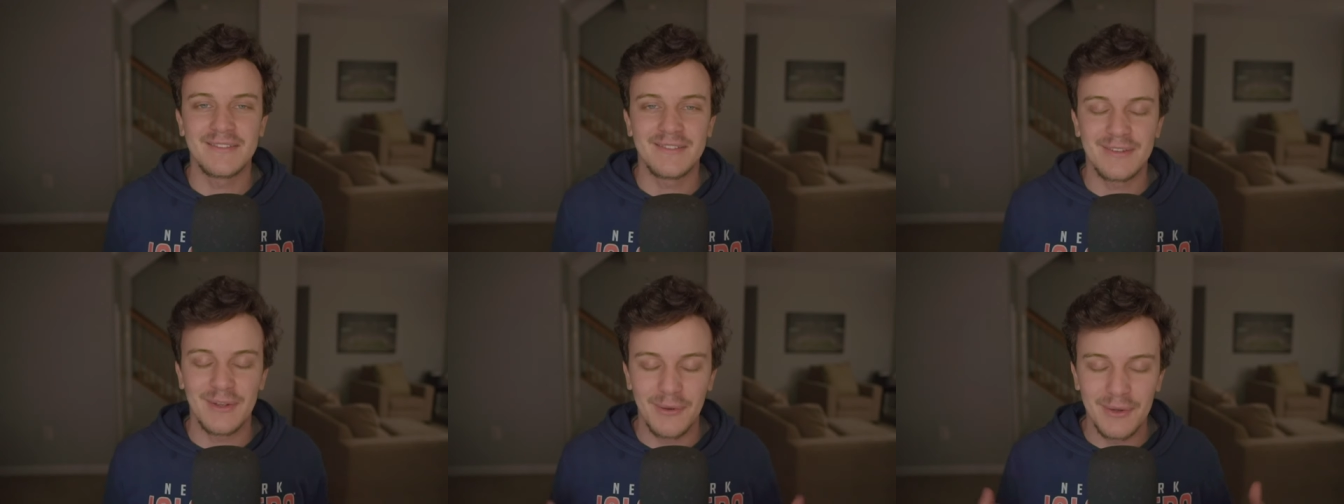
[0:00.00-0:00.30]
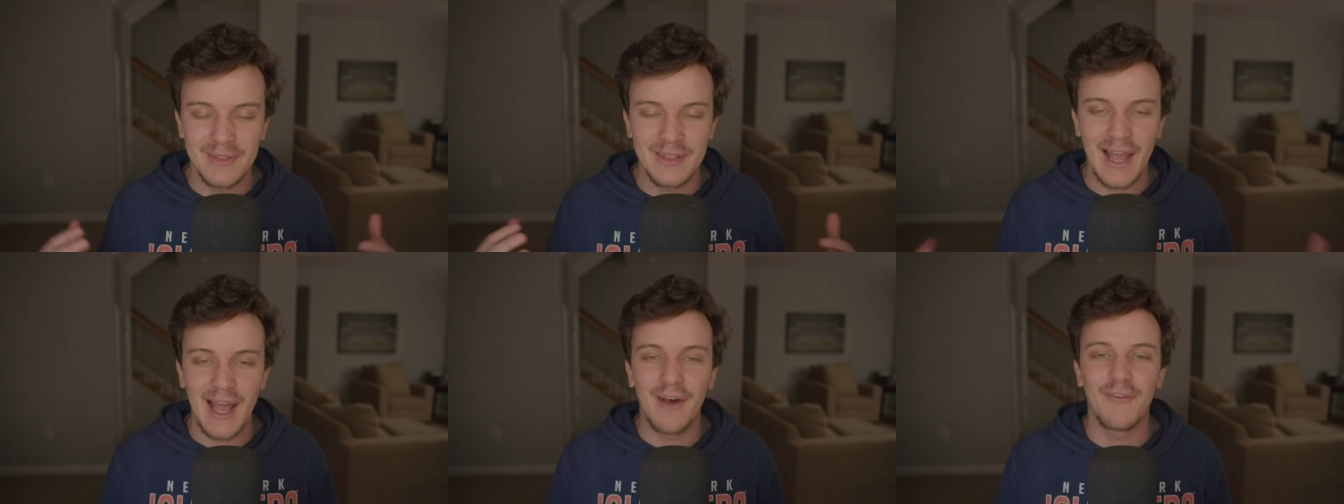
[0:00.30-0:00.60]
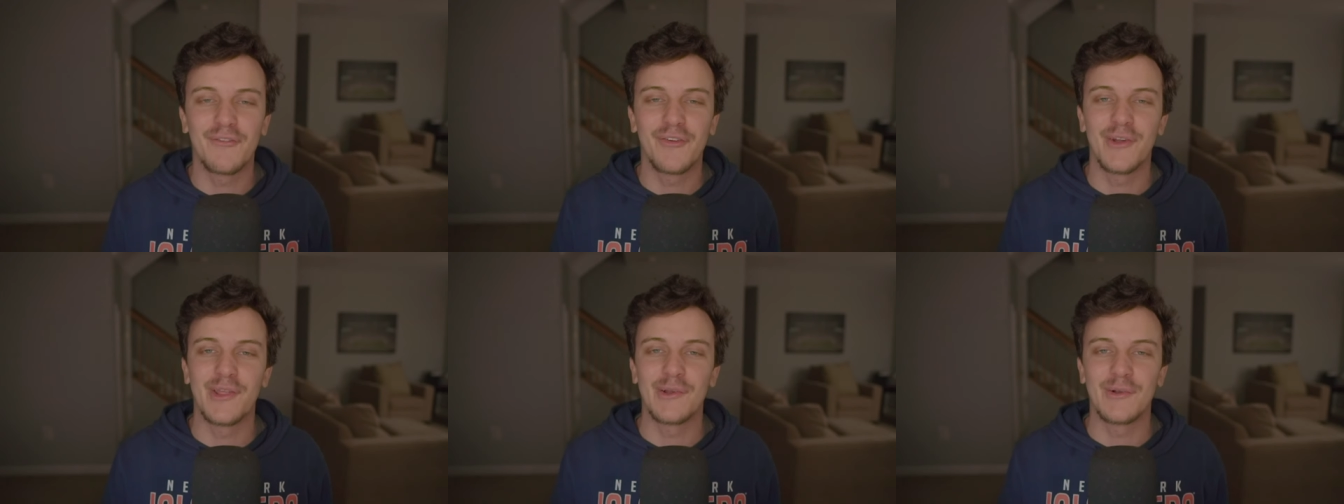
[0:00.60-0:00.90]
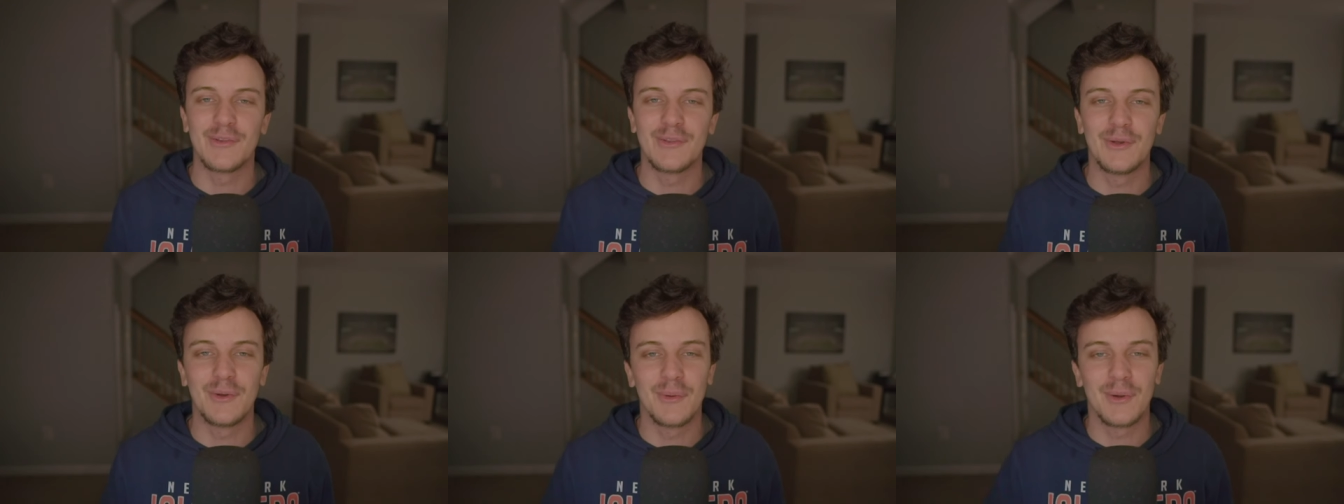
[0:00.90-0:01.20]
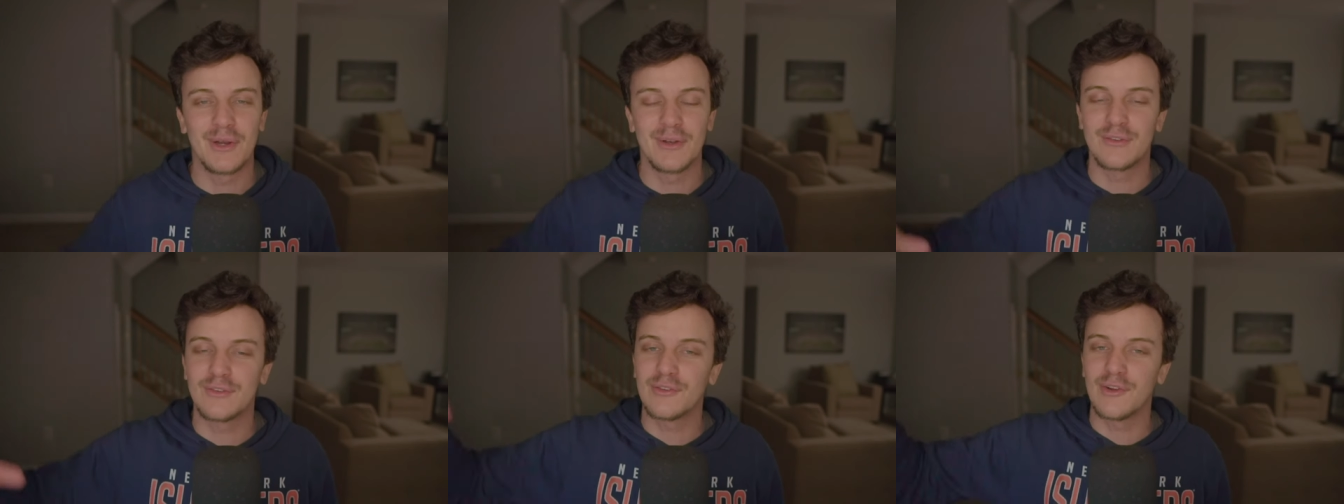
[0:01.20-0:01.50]
So without further ado, we're
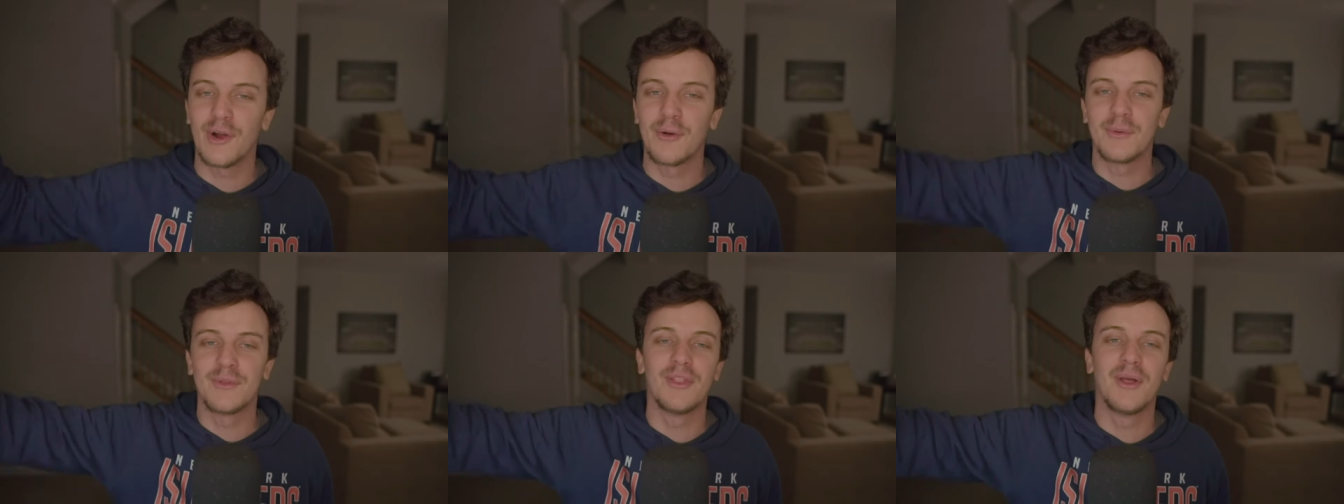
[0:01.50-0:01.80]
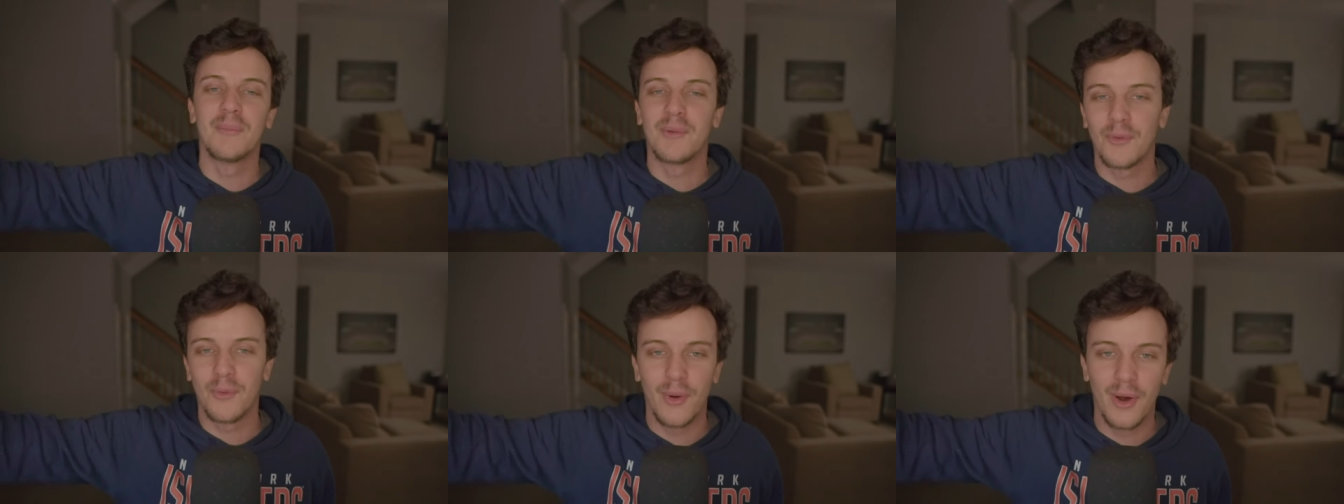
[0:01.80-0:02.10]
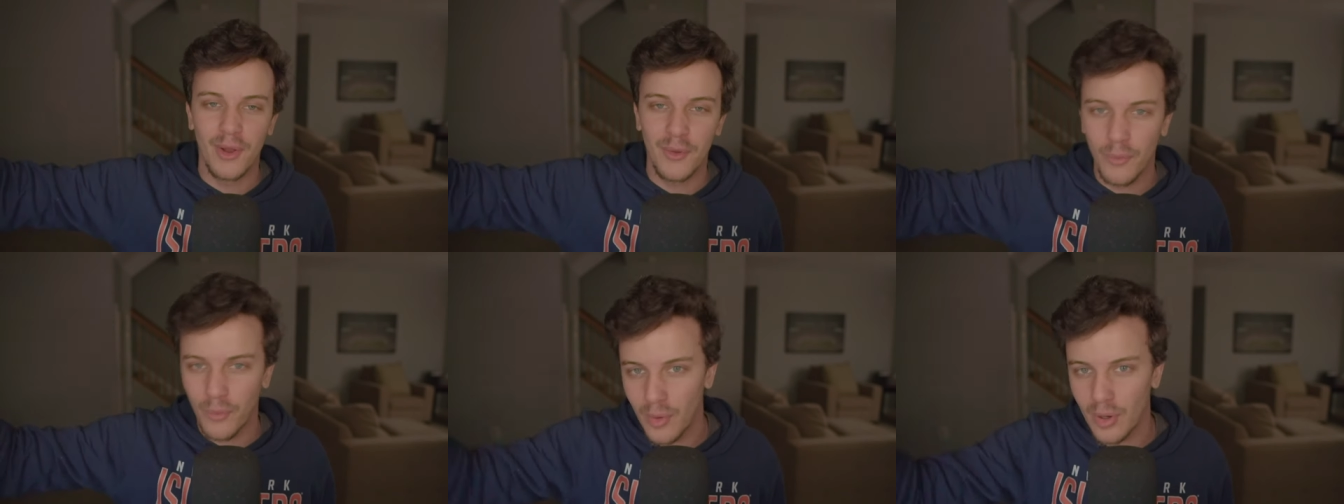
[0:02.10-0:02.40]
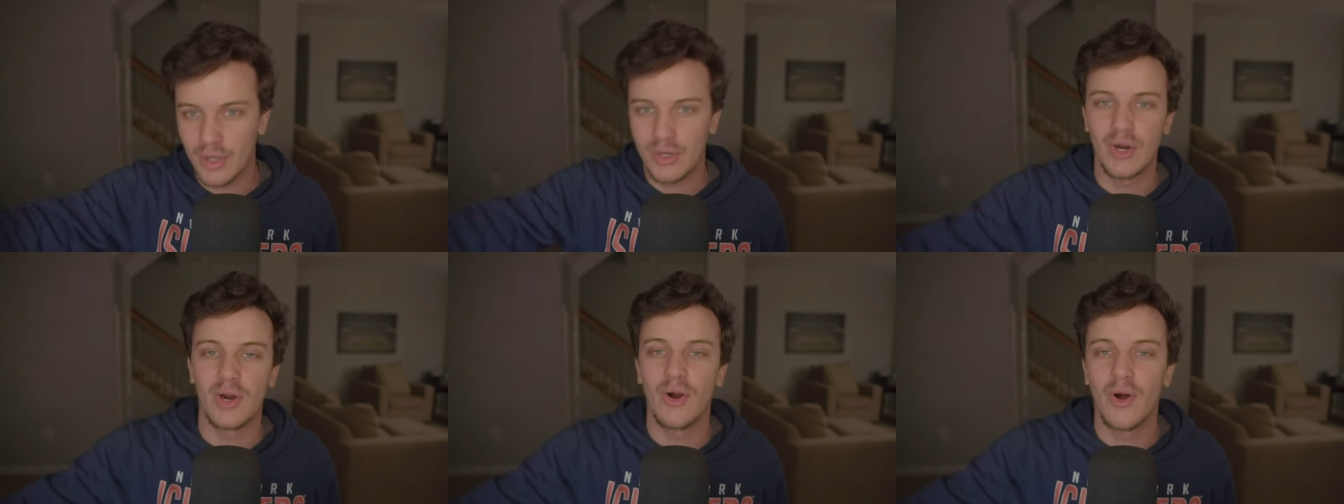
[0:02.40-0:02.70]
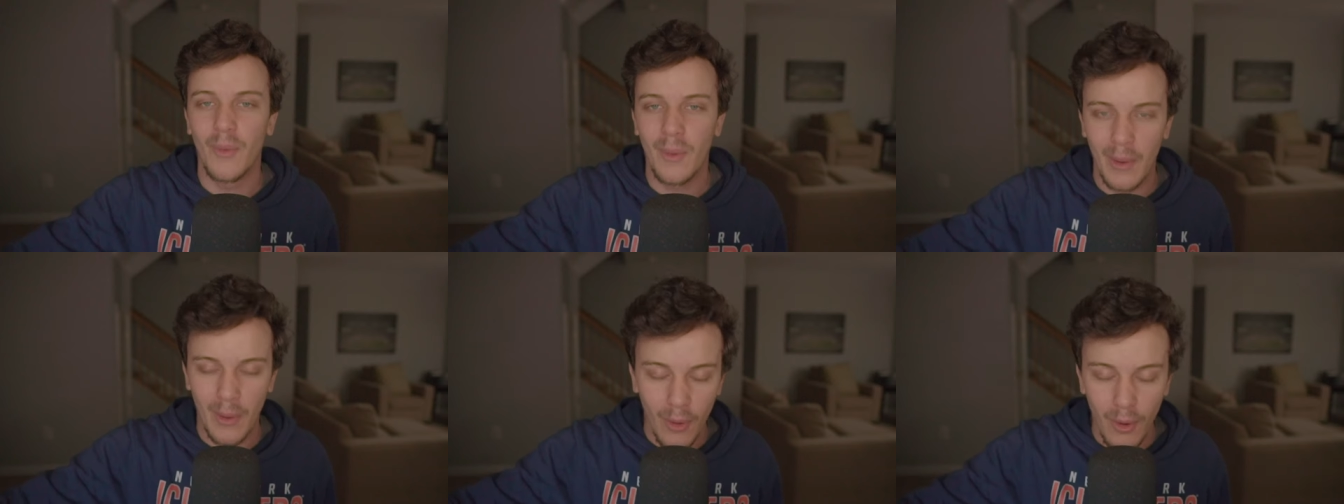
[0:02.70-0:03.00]
going to start with number one, work our,
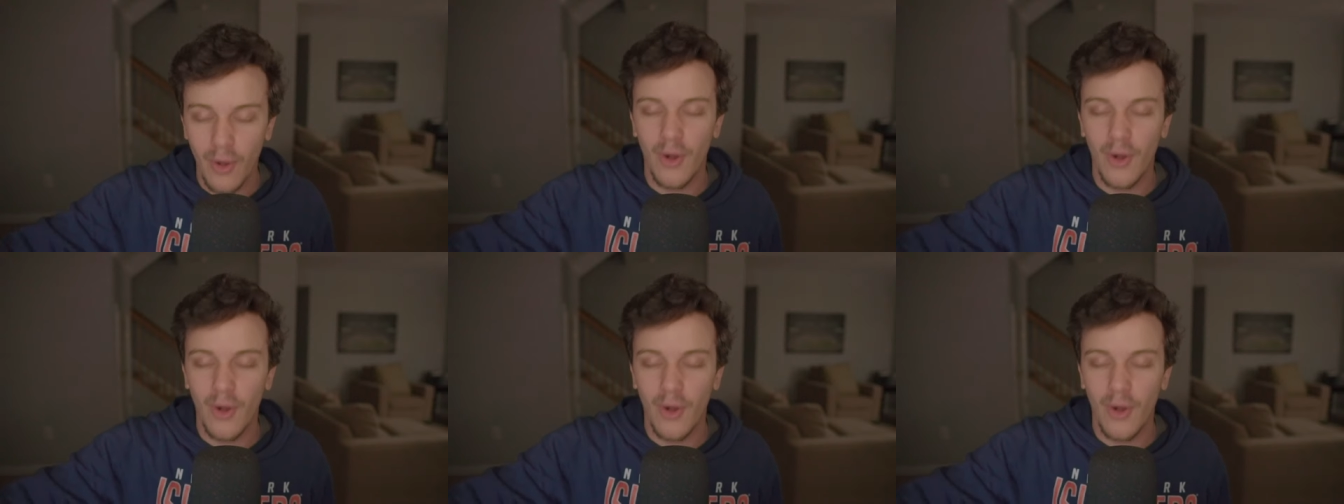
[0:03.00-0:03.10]
all,